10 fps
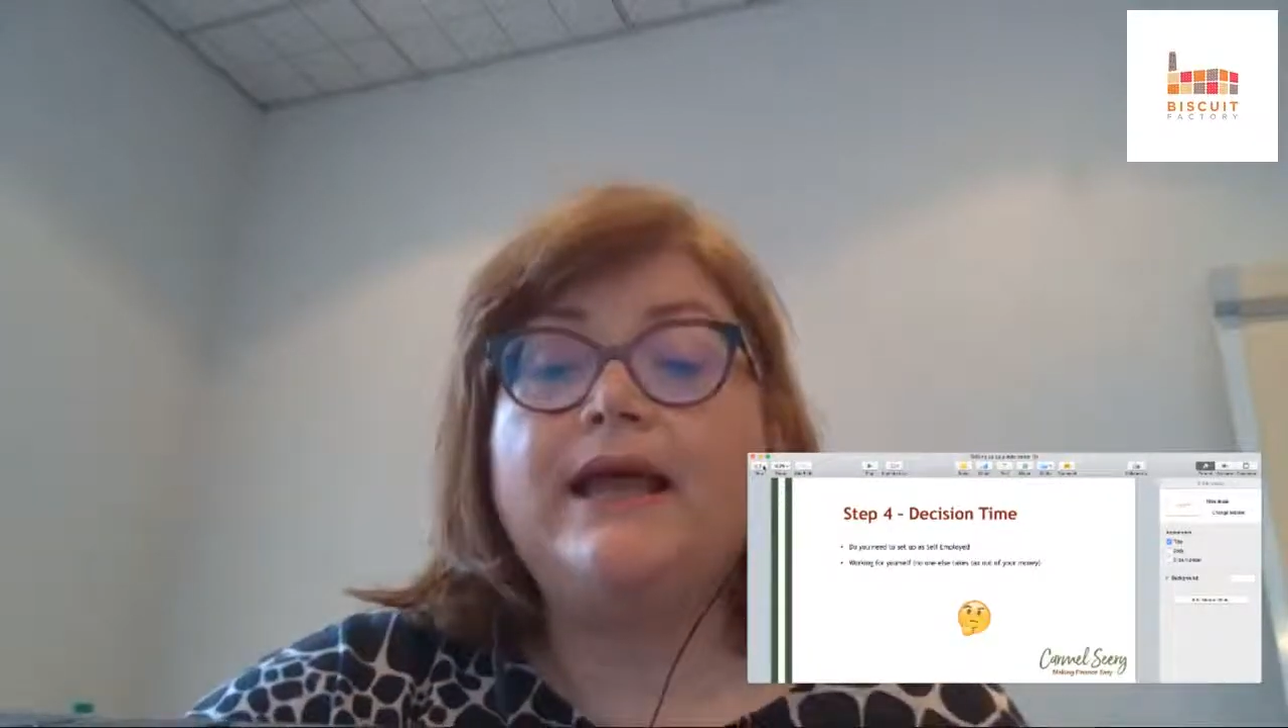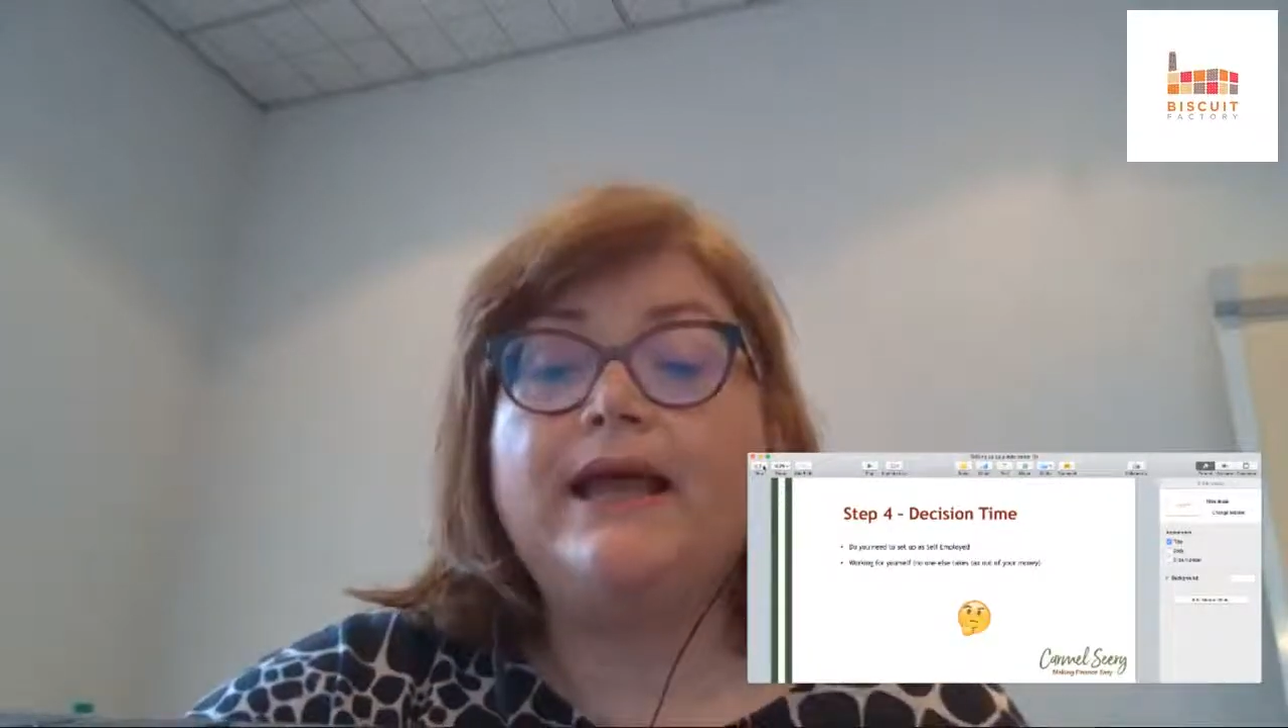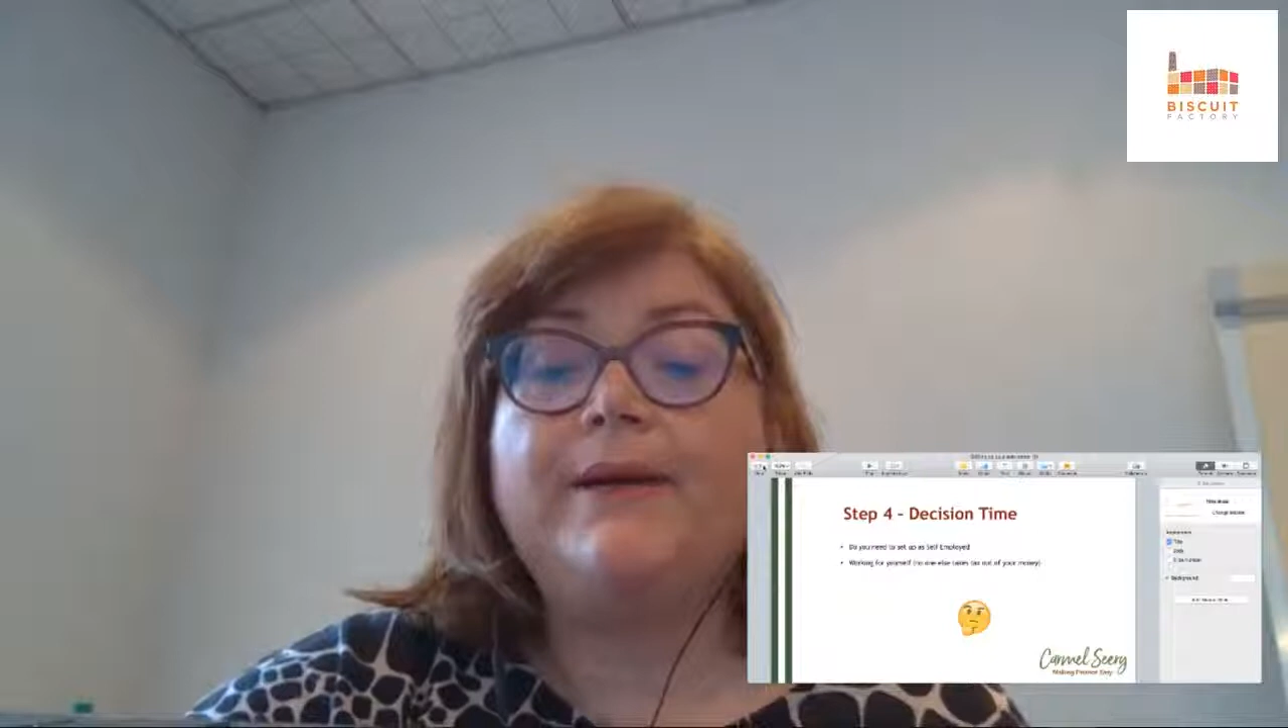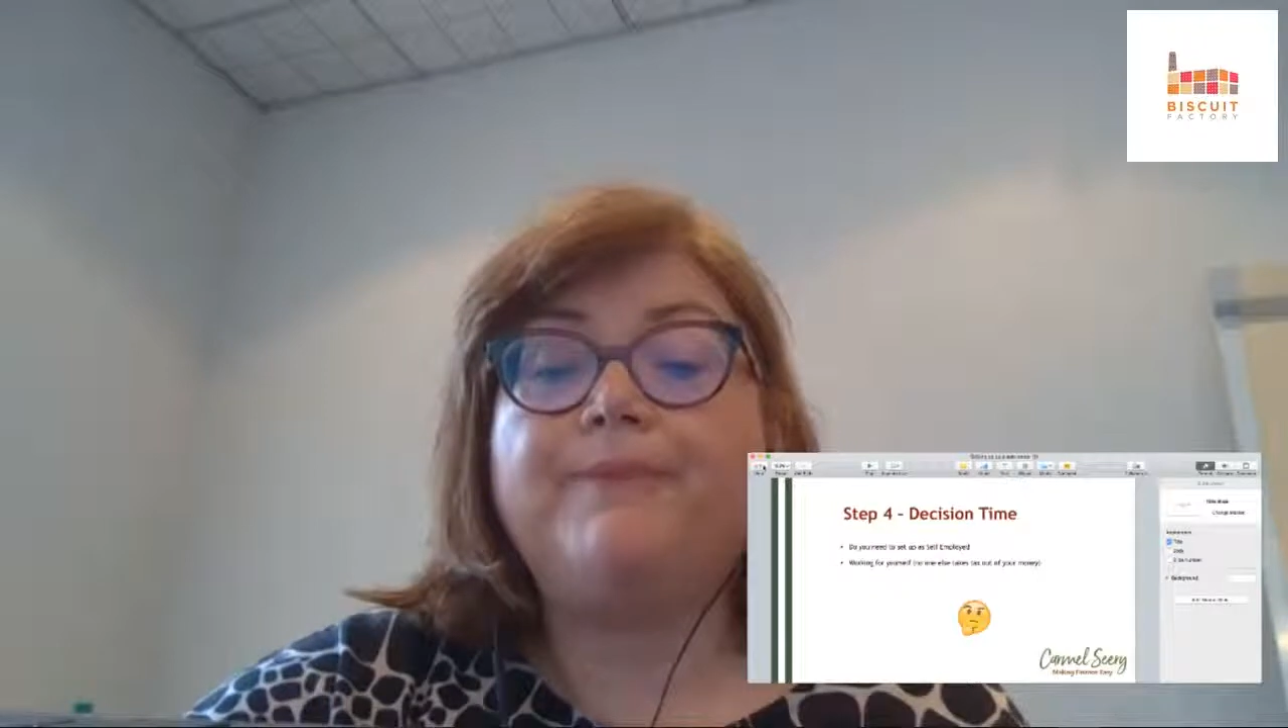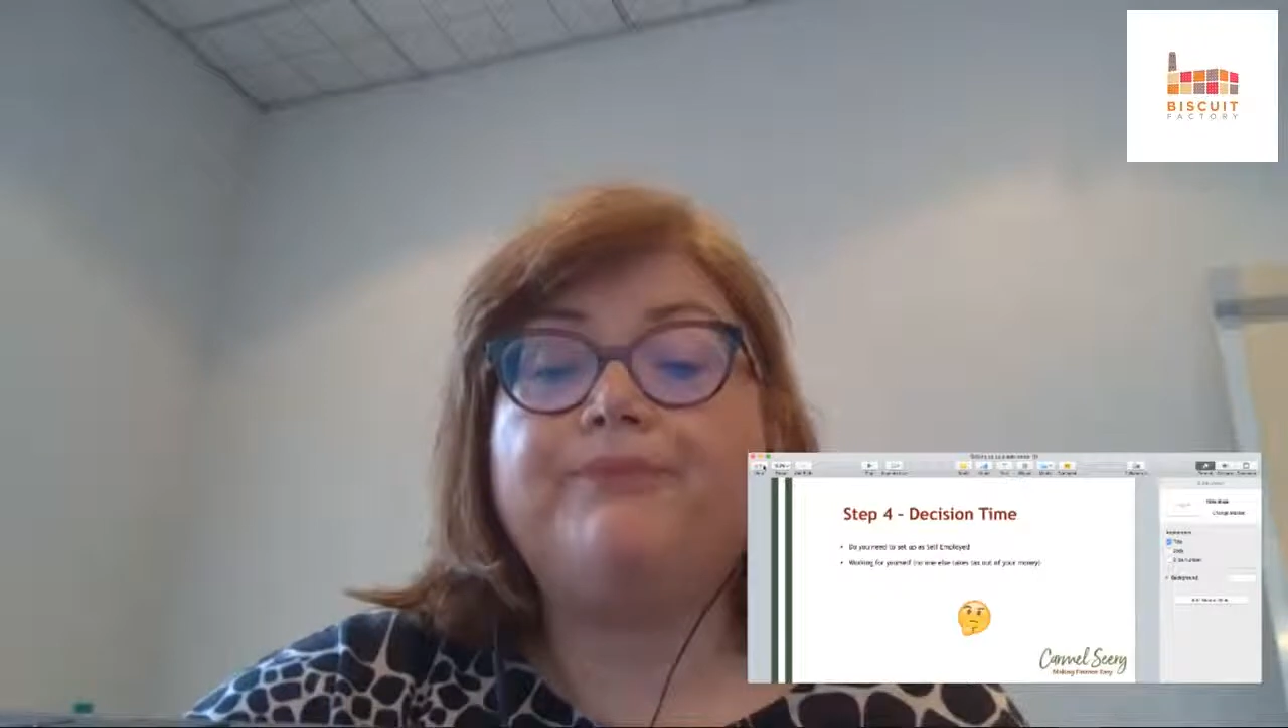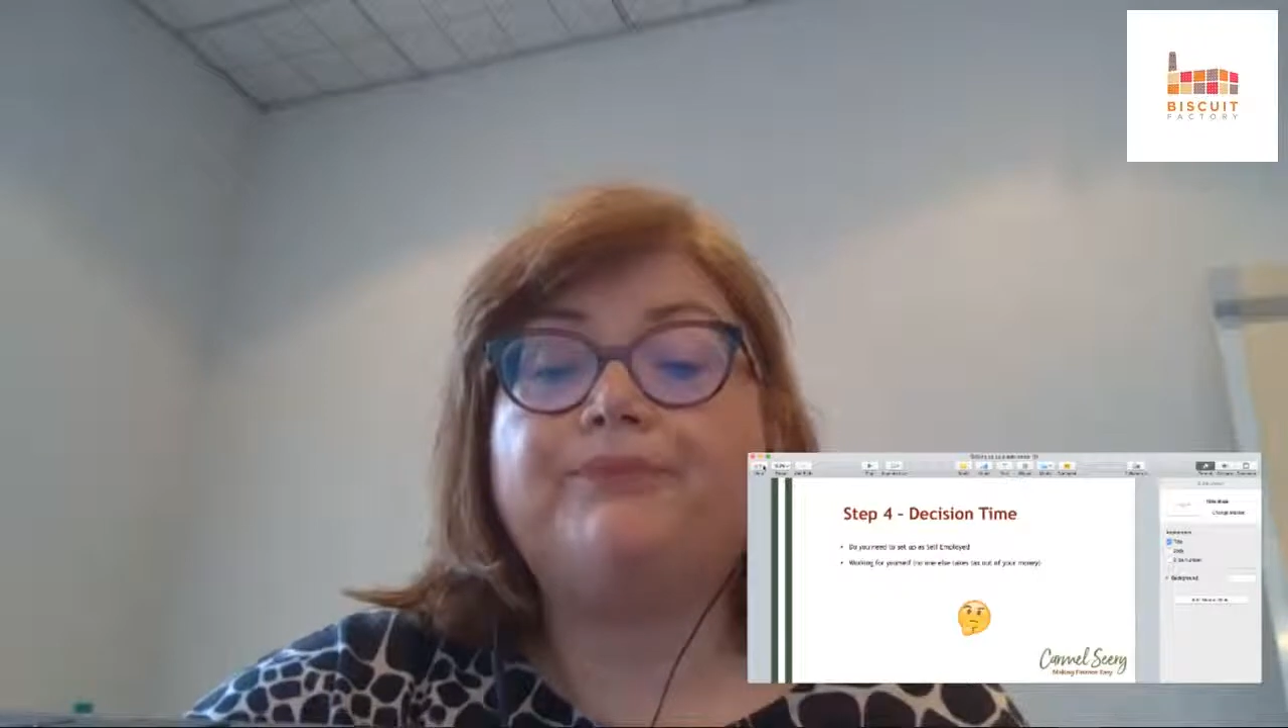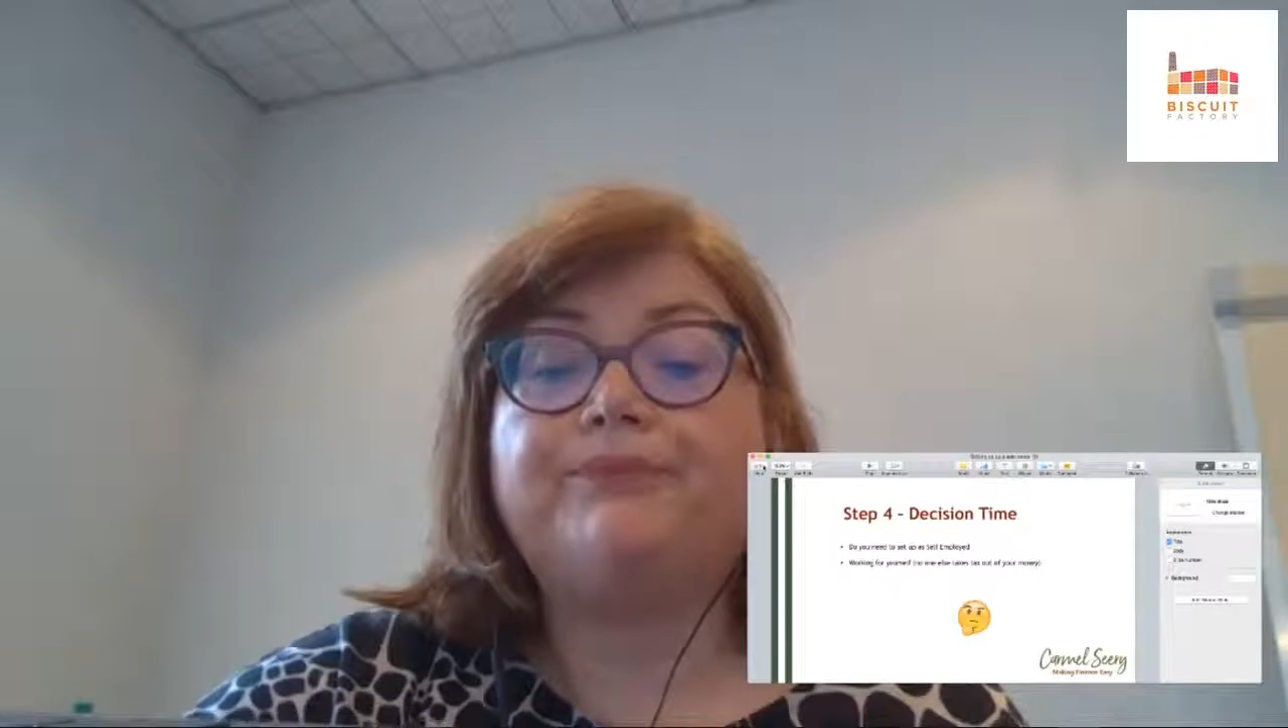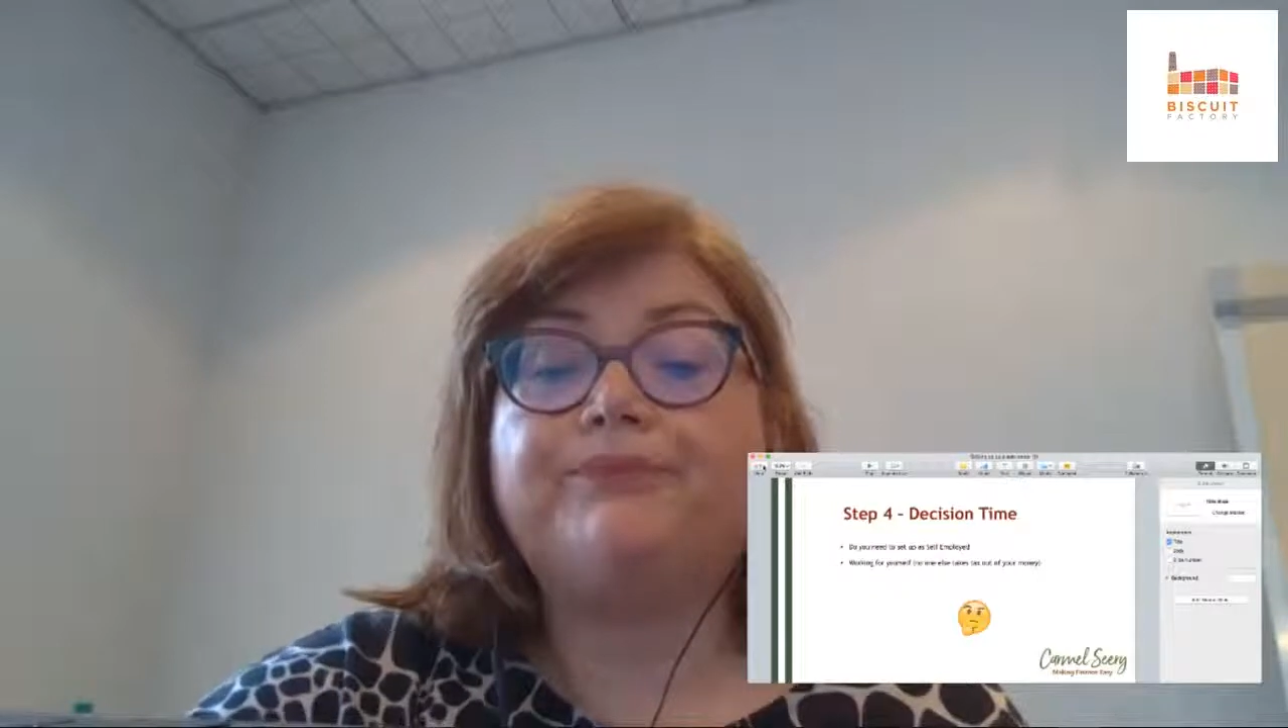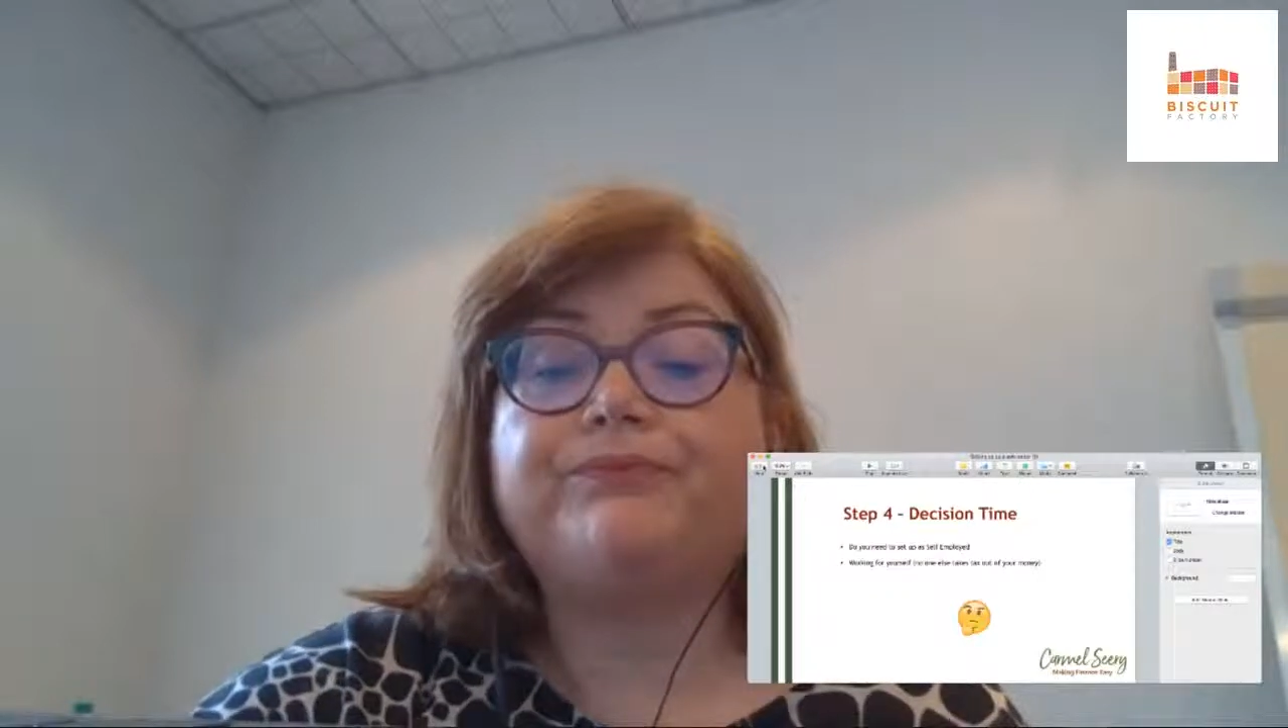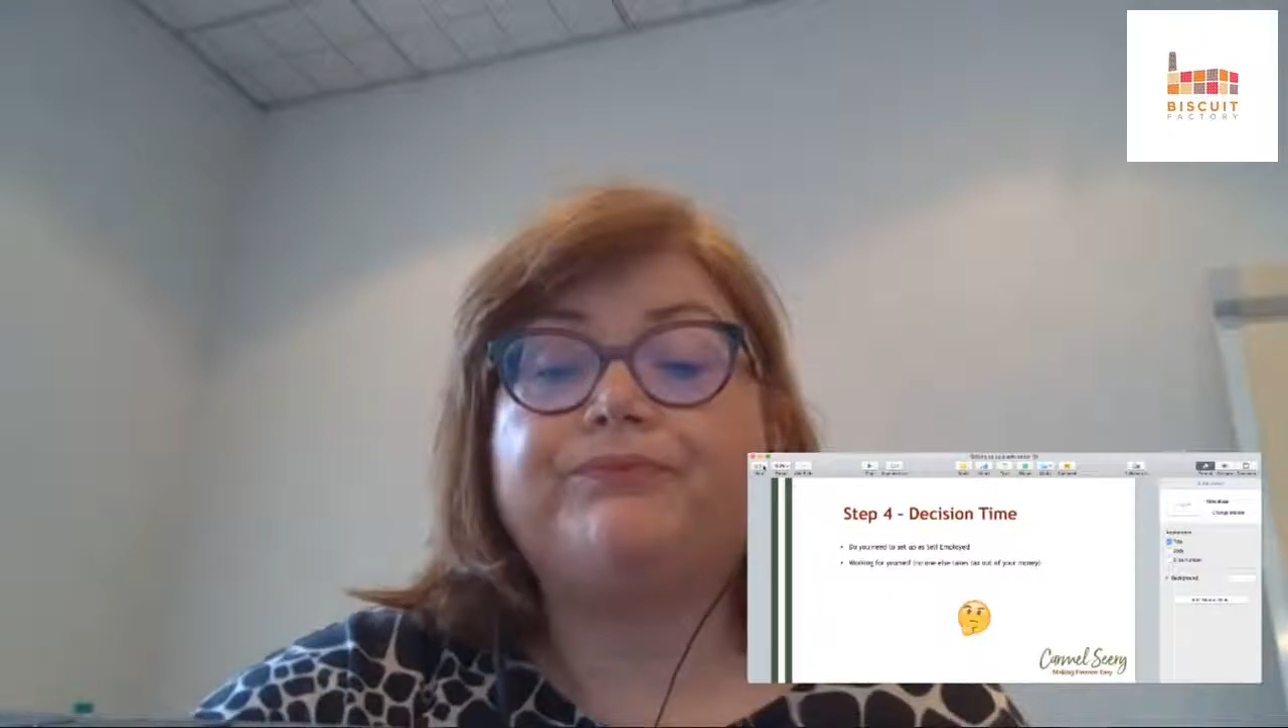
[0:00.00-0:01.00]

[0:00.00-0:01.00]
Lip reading: or